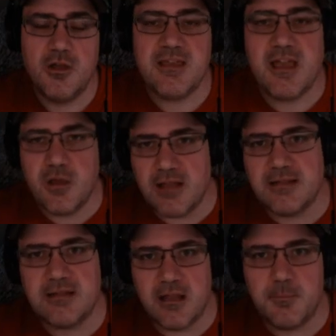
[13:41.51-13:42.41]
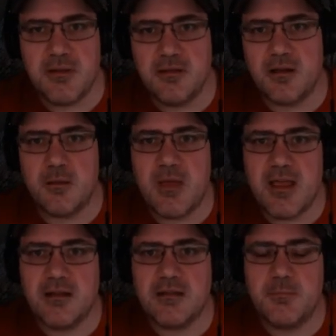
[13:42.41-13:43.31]
Yeah, you had to type in the
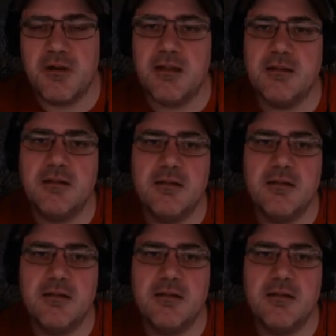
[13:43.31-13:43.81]
commands, but